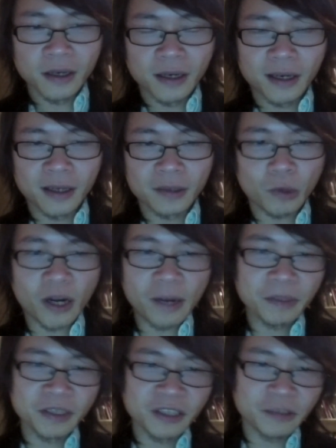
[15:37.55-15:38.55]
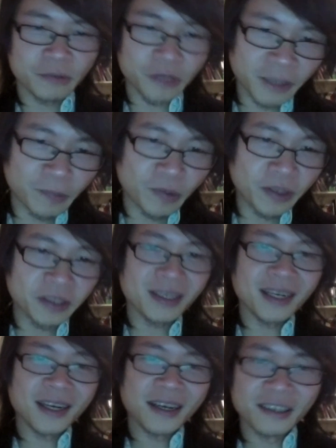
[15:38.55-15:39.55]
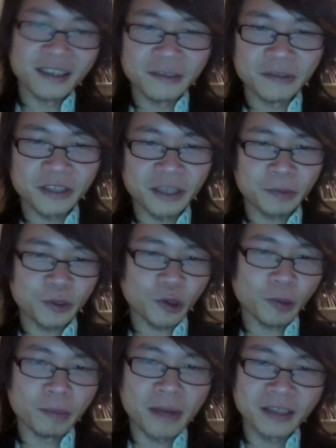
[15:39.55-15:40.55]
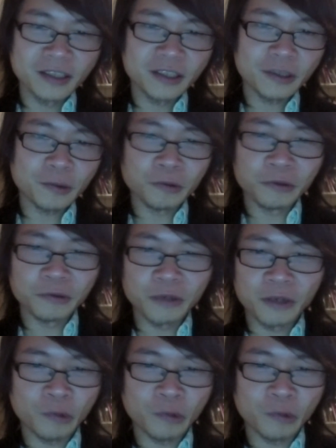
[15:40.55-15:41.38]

and what happens if someone leaves some comments with